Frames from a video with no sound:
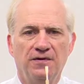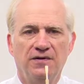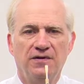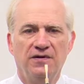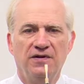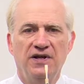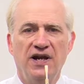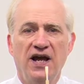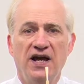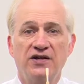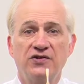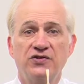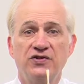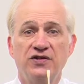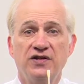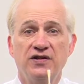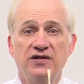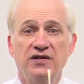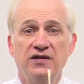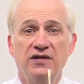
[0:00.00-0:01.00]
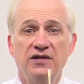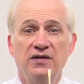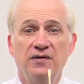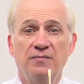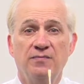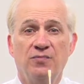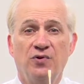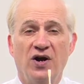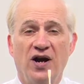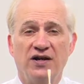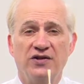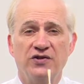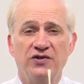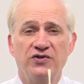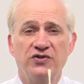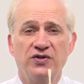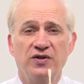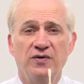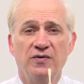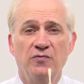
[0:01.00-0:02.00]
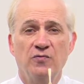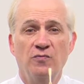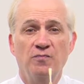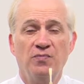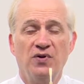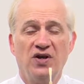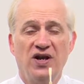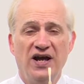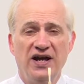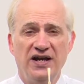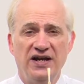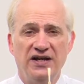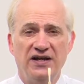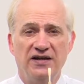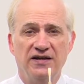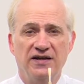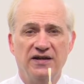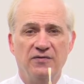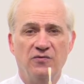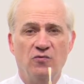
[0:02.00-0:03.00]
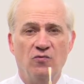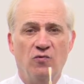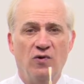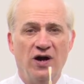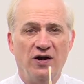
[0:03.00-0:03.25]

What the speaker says: Next, practice playing while